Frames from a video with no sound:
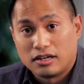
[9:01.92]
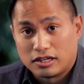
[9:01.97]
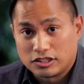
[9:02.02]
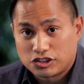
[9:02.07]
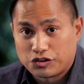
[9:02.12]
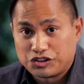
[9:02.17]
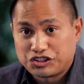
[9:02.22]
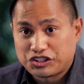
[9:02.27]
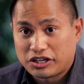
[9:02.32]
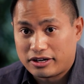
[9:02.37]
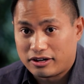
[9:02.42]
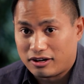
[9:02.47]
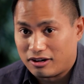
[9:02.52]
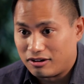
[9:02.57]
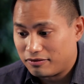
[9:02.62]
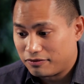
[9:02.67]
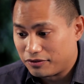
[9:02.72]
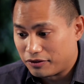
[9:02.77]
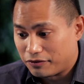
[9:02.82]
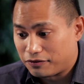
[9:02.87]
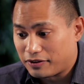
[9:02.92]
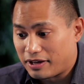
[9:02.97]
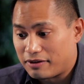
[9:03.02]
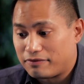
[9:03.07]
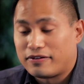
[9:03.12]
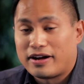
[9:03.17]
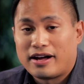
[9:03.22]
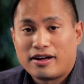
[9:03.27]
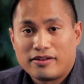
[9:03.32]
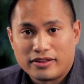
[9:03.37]
a screenshot of the flat
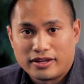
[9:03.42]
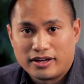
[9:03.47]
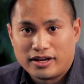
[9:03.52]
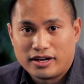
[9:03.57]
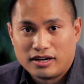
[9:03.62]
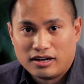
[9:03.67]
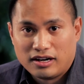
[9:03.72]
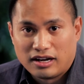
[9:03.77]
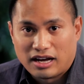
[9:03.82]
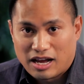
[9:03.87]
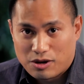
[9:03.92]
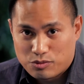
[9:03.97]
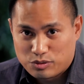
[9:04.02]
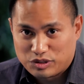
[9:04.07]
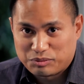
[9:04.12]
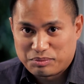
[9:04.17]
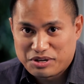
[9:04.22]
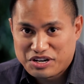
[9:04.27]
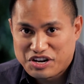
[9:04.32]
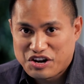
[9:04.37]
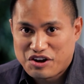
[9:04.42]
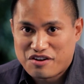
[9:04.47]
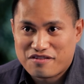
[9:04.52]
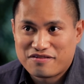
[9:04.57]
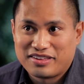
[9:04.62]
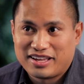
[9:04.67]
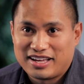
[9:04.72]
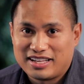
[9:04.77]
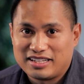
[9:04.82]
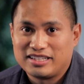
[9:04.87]
file that I was speaking of
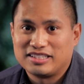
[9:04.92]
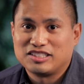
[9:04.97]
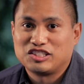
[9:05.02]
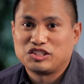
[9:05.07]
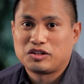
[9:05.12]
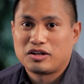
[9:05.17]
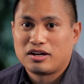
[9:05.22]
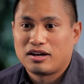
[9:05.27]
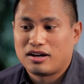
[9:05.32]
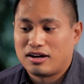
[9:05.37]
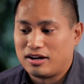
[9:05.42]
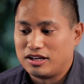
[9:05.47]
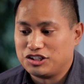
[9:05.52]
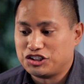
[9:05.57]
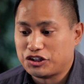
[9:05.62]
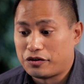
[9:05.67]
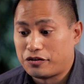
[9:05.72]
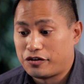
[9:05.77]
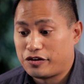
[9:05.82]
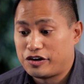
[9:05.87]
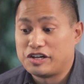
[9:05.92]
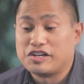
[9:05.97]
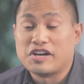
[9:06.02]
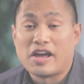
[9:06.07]
that is uh, generated